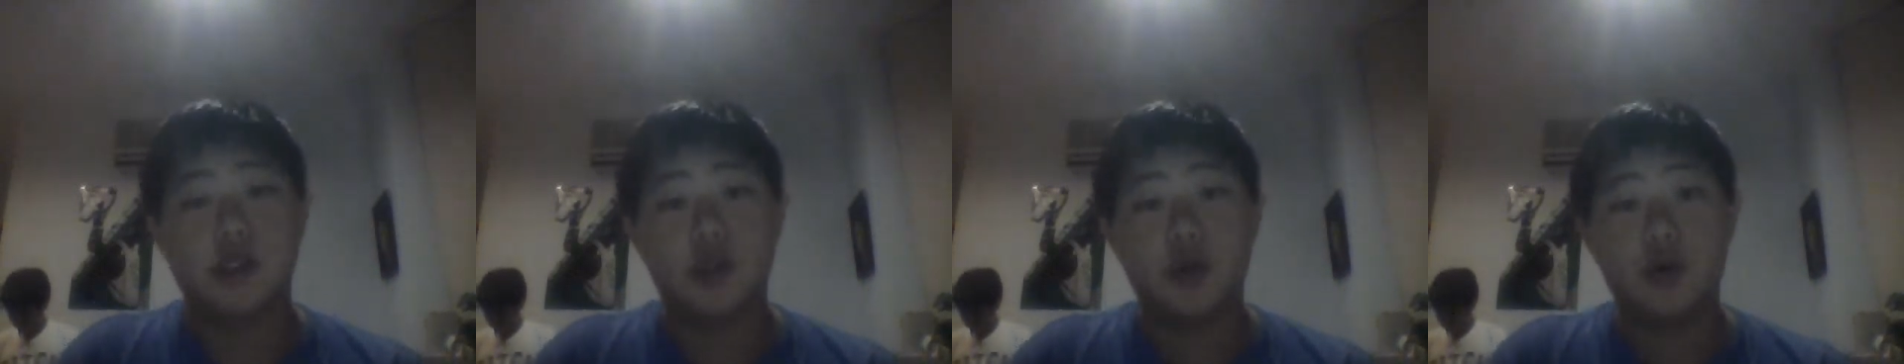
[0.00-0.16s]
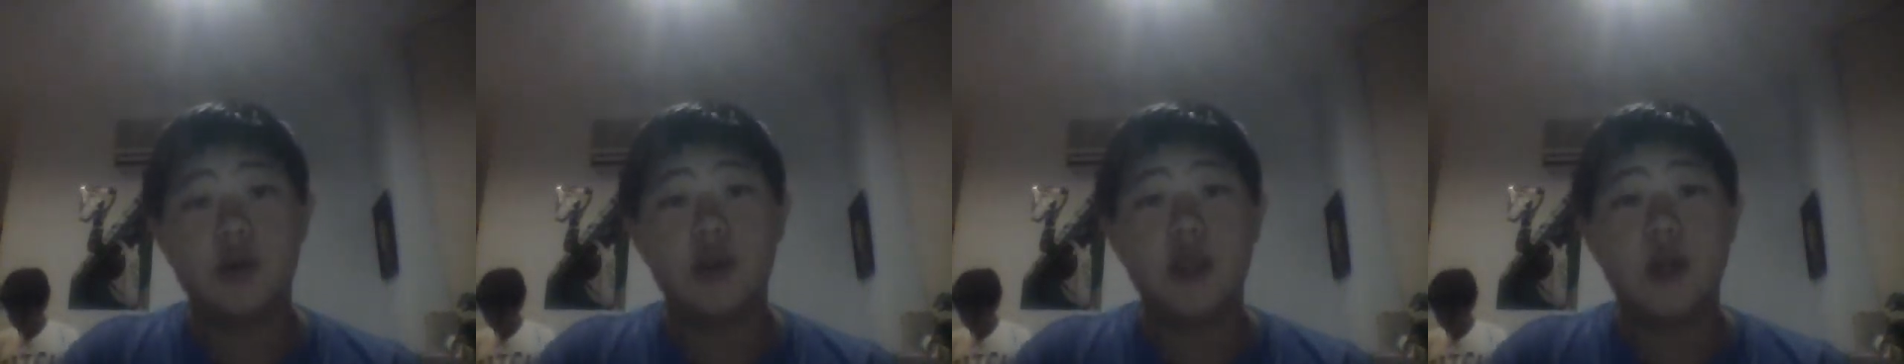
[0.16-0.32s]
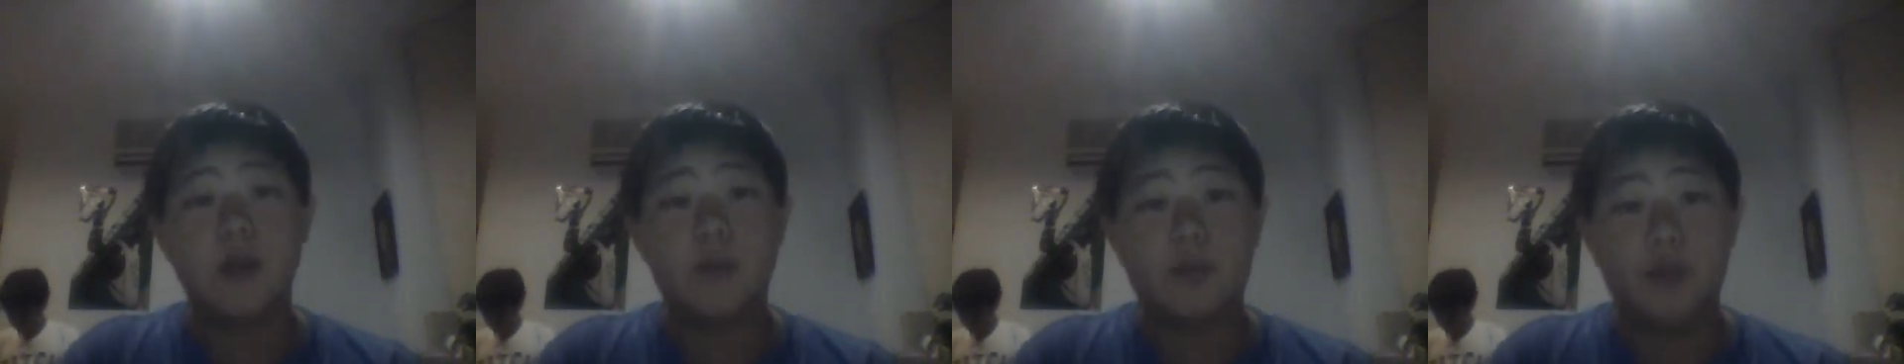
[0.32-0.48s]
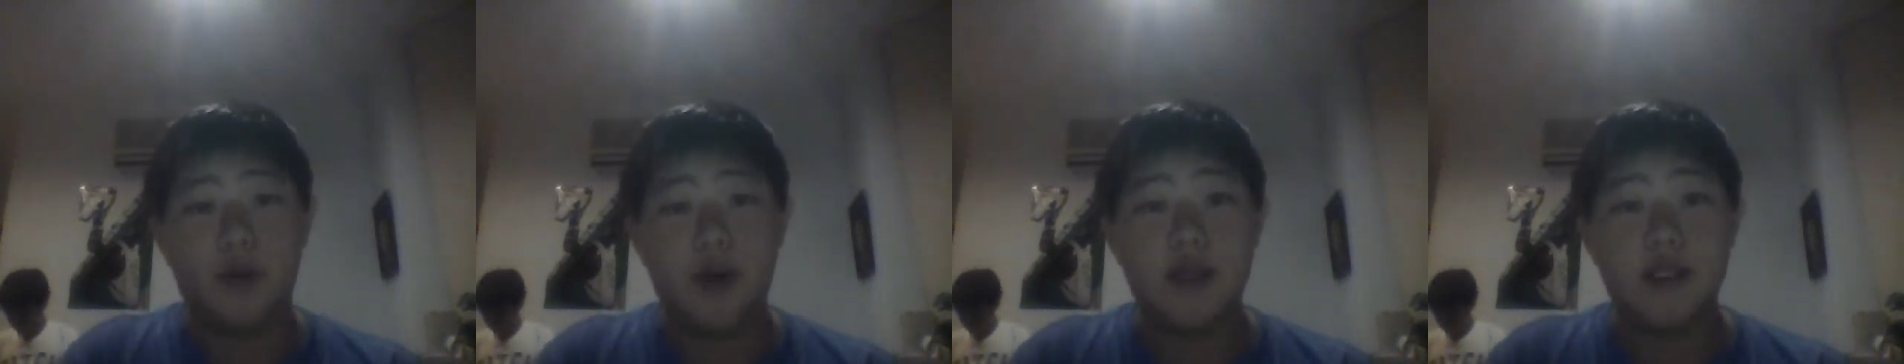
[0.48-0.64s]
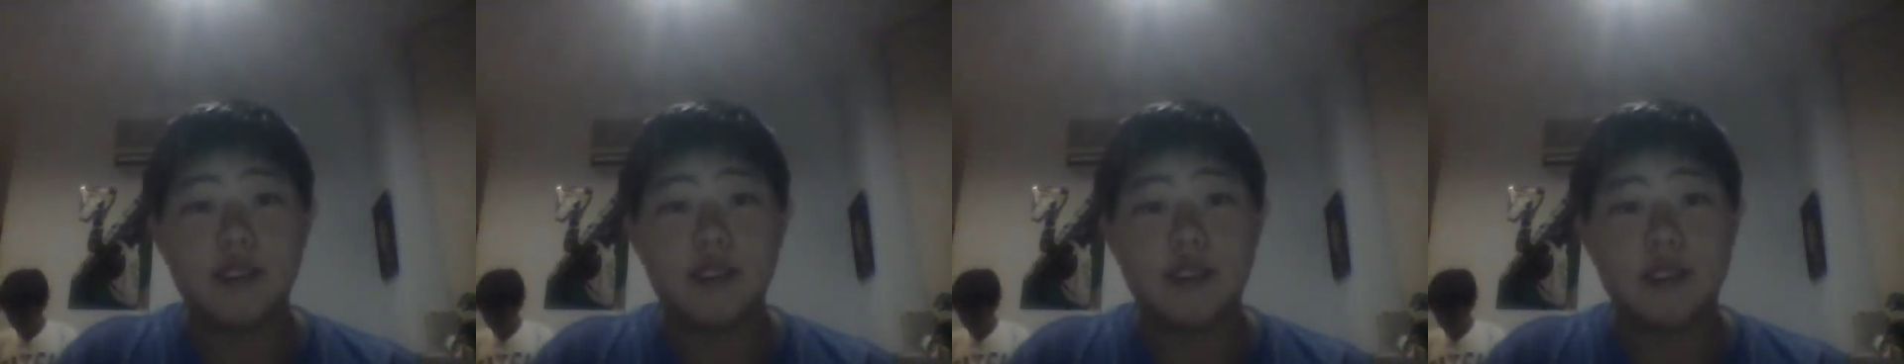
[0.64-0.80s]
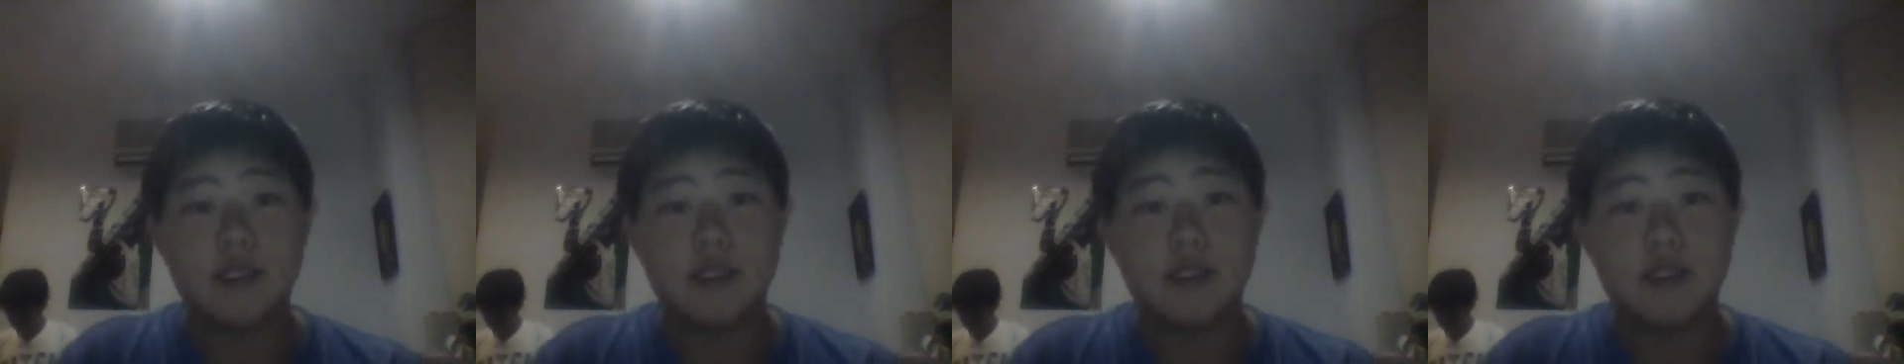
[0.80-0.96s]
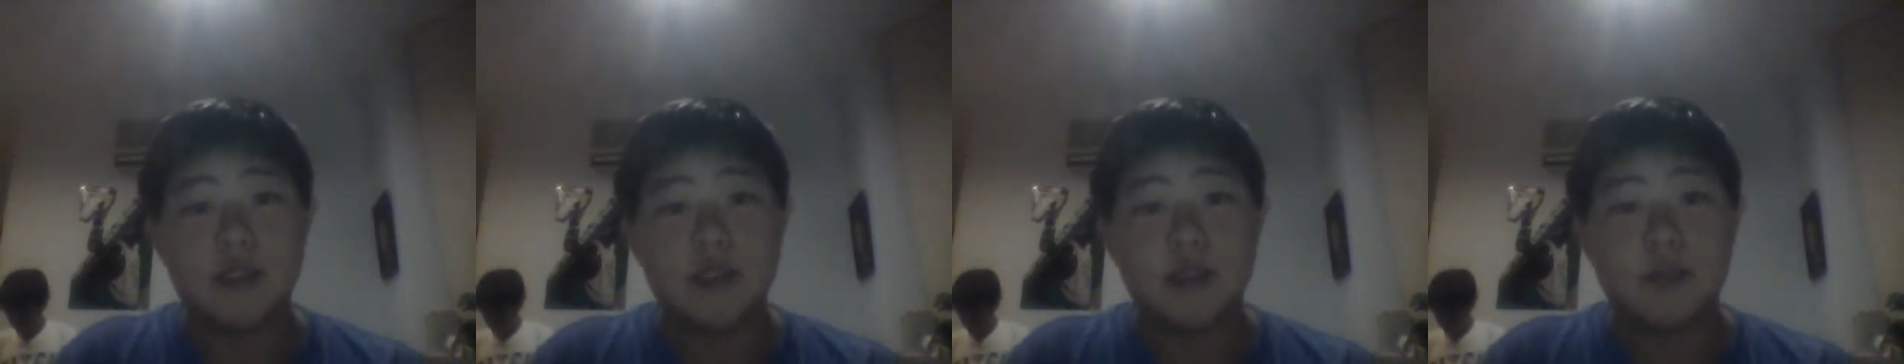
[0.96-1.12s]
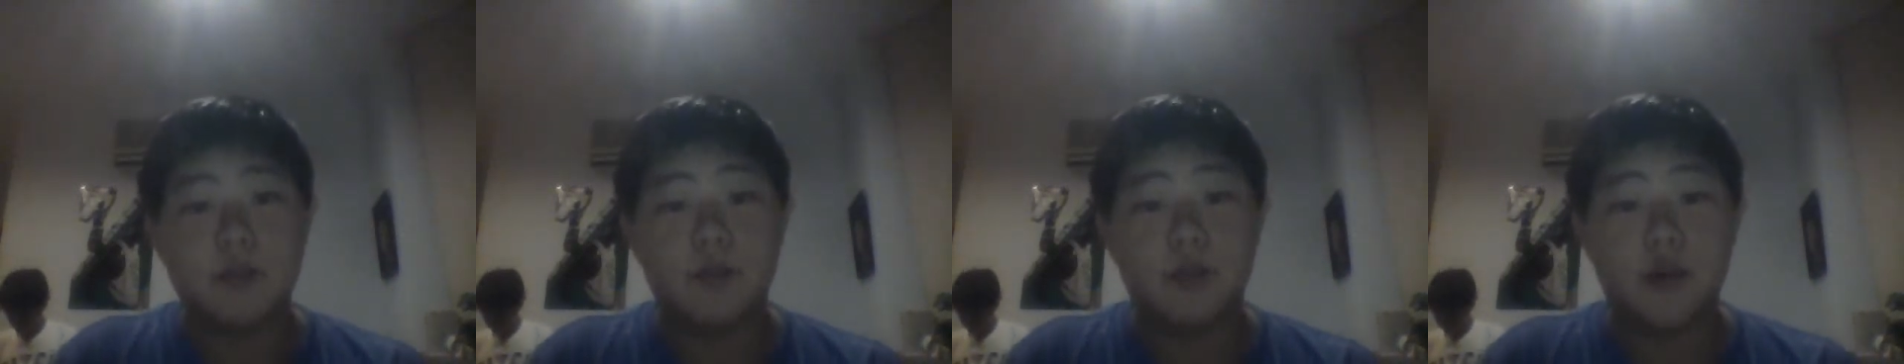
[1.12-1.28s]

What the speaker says: during that process,